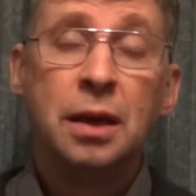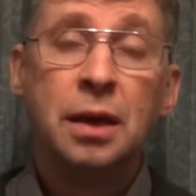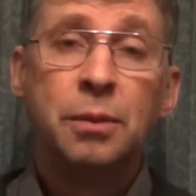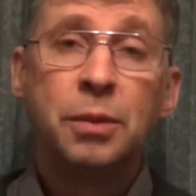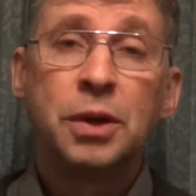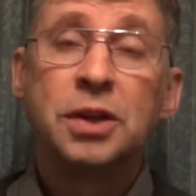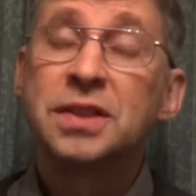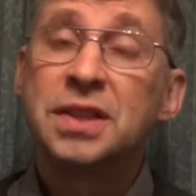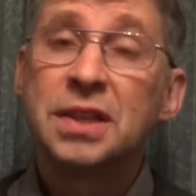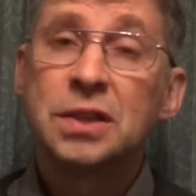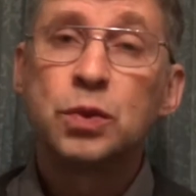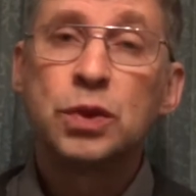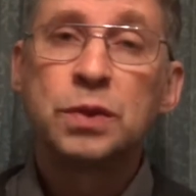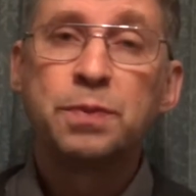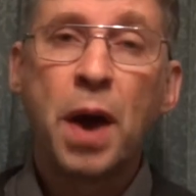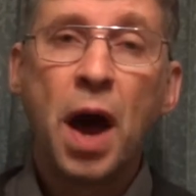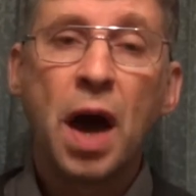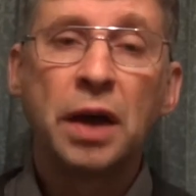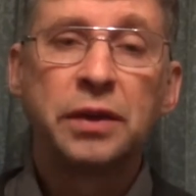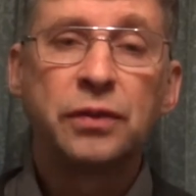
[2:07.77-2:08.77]
Because this was
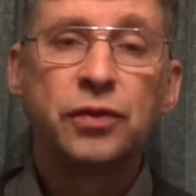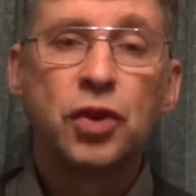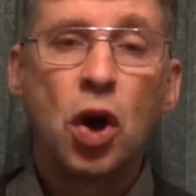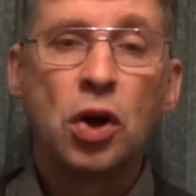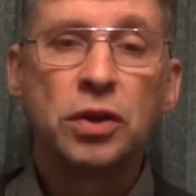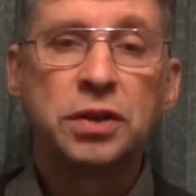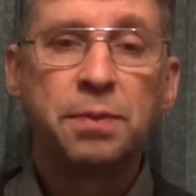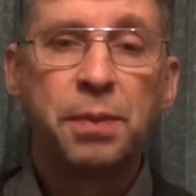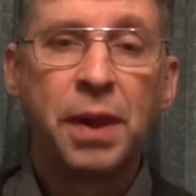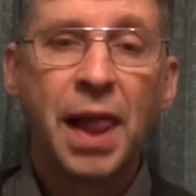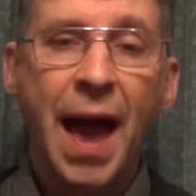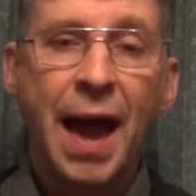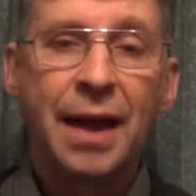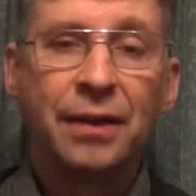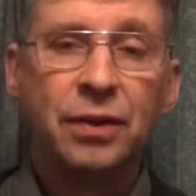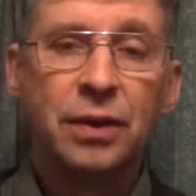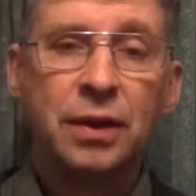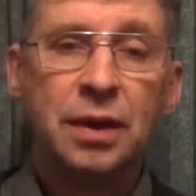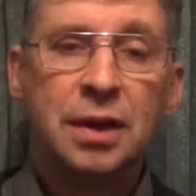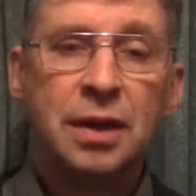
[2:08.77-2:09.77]
part of God's
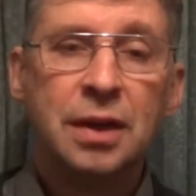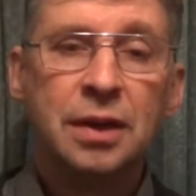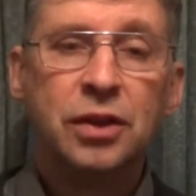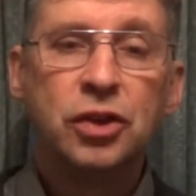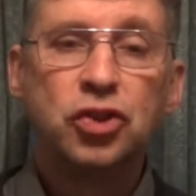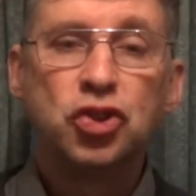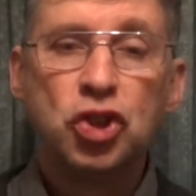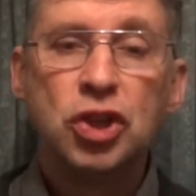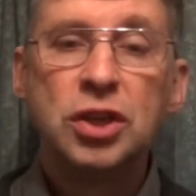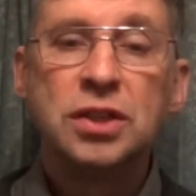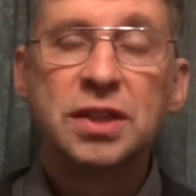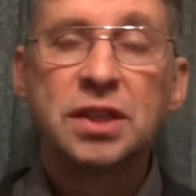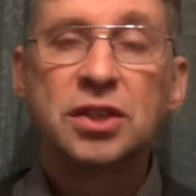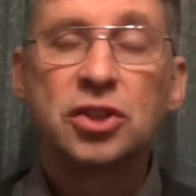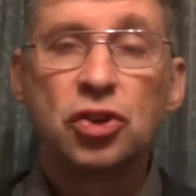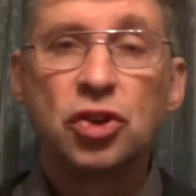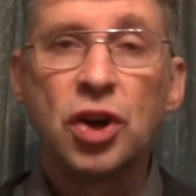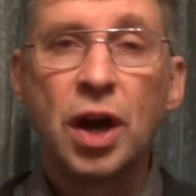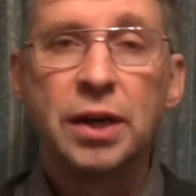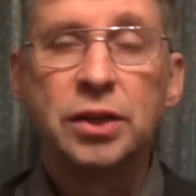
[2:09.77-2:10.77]
plan, that Jesus
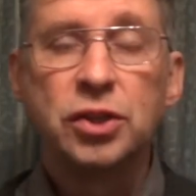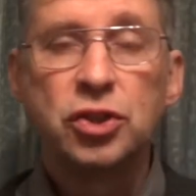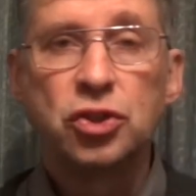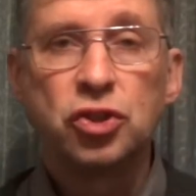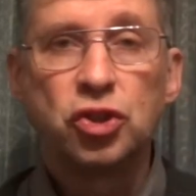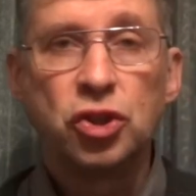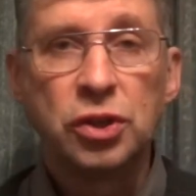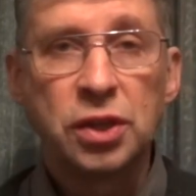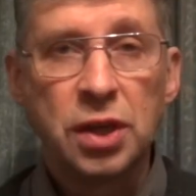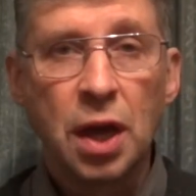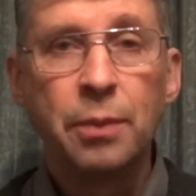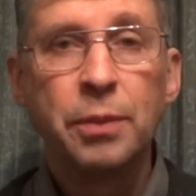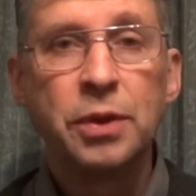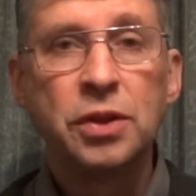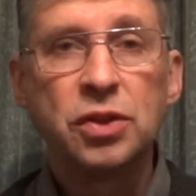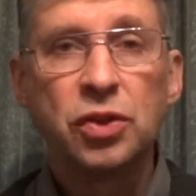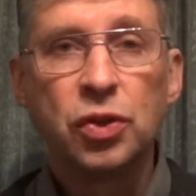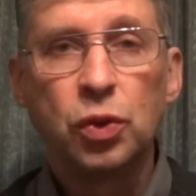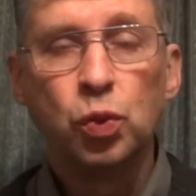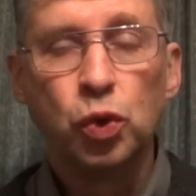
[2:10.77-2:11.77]
Christ should come
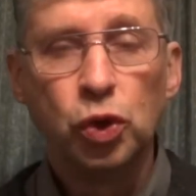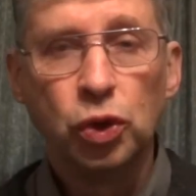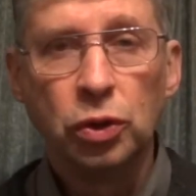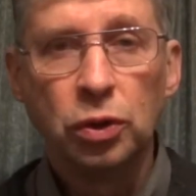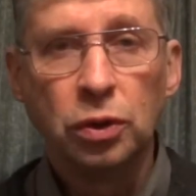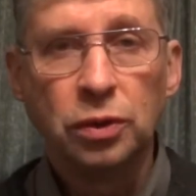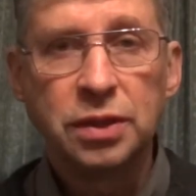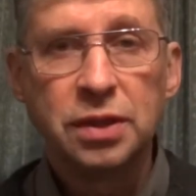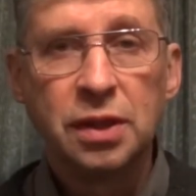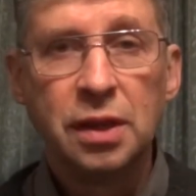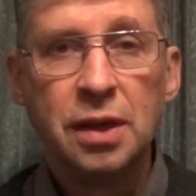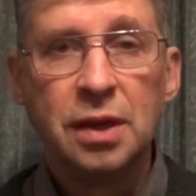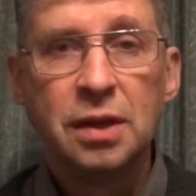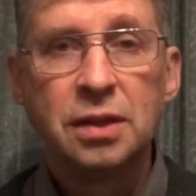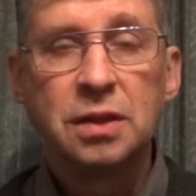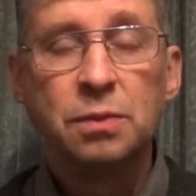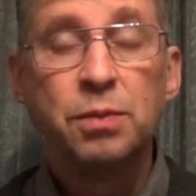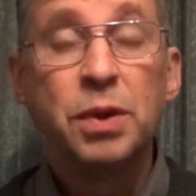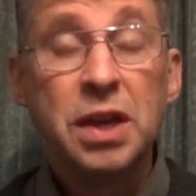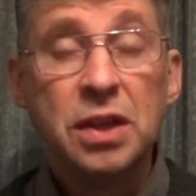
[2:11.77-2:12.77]
into the world
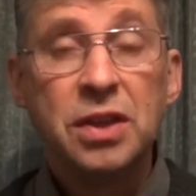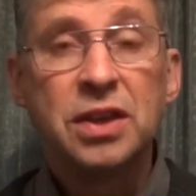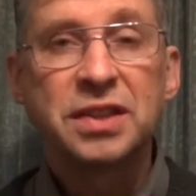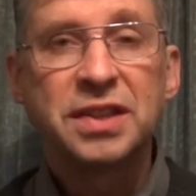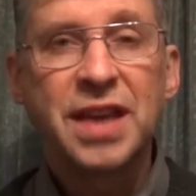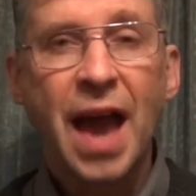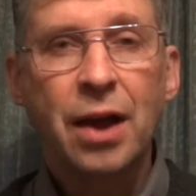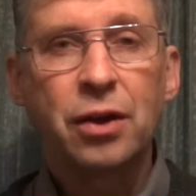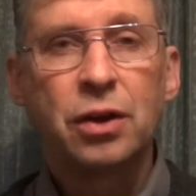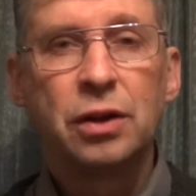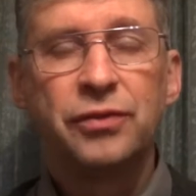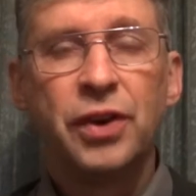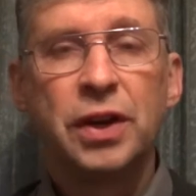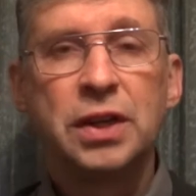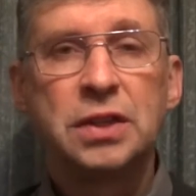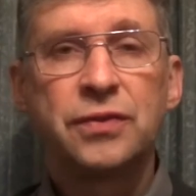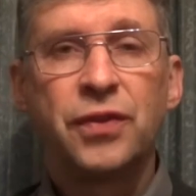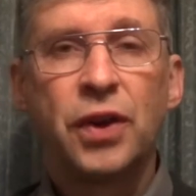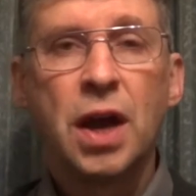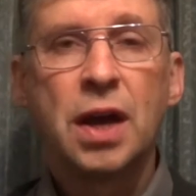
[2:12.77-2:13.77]
to be the
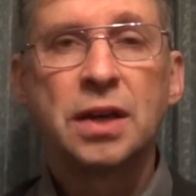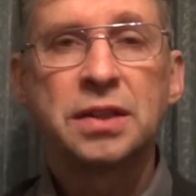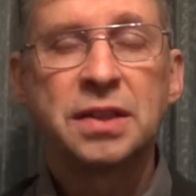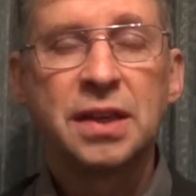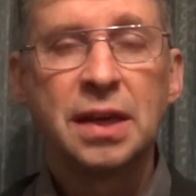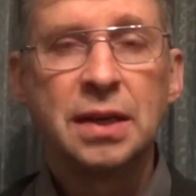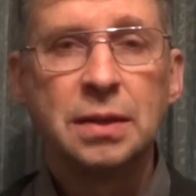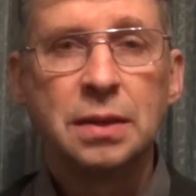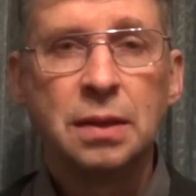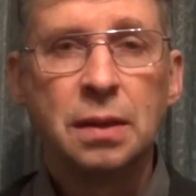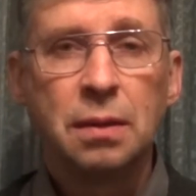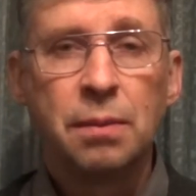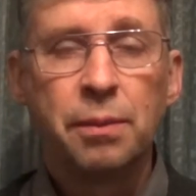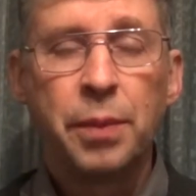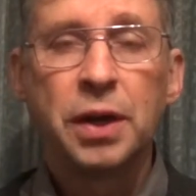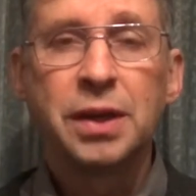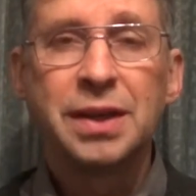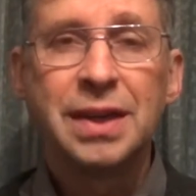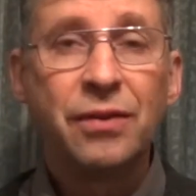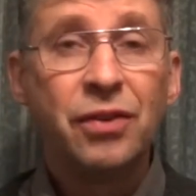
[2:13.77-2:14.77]
sacrifice for our sin
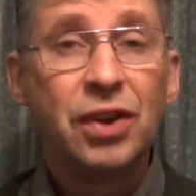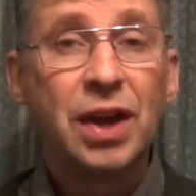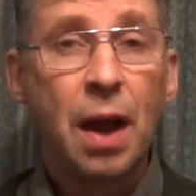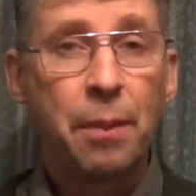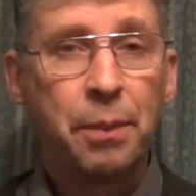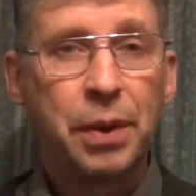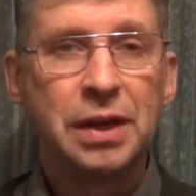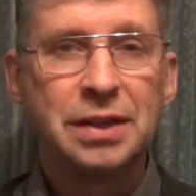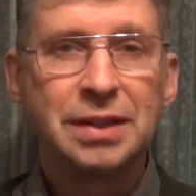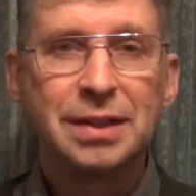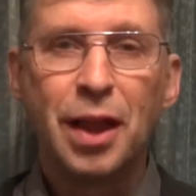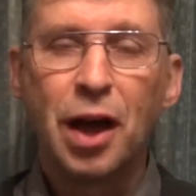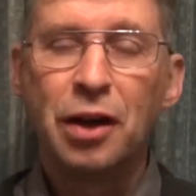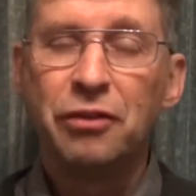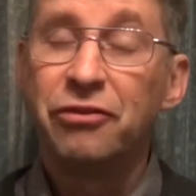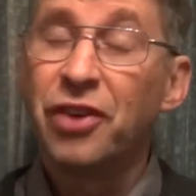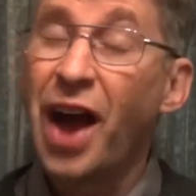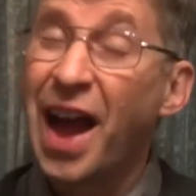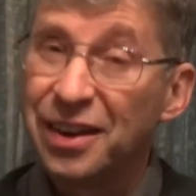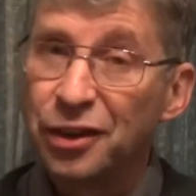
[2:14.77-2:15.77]
by giving up his
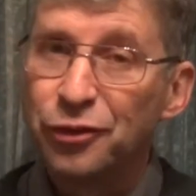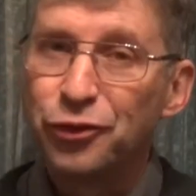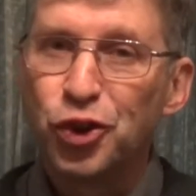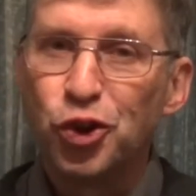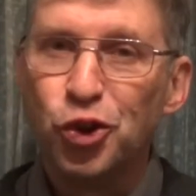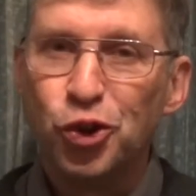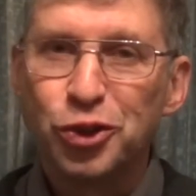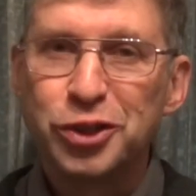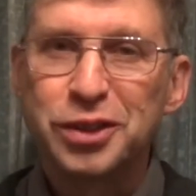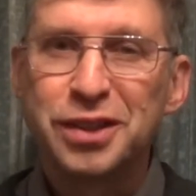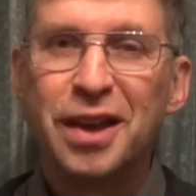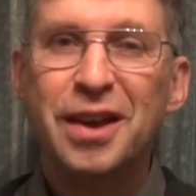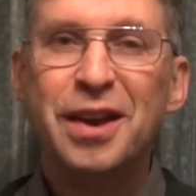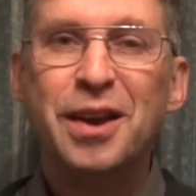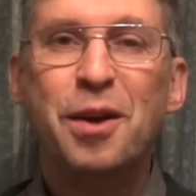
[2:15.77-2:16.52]
life and, of course,